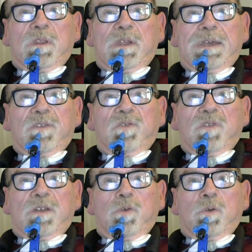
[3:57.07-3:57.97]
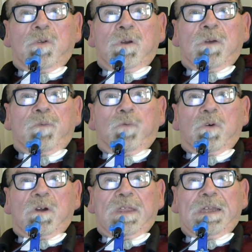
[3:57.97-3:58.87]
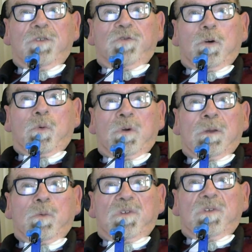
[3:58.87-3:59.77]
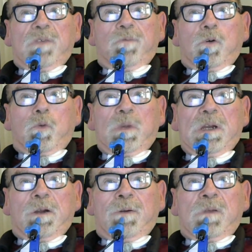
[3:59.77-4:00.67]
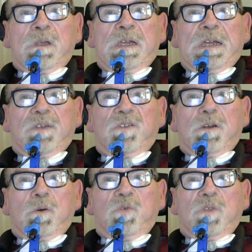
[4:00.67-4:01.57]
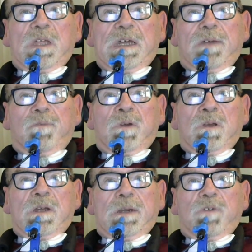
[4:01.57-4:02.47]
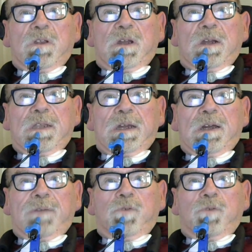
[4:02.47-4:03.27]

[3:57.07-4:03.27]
scheduled for a late show with Stephen Colbert as he goes live every night after the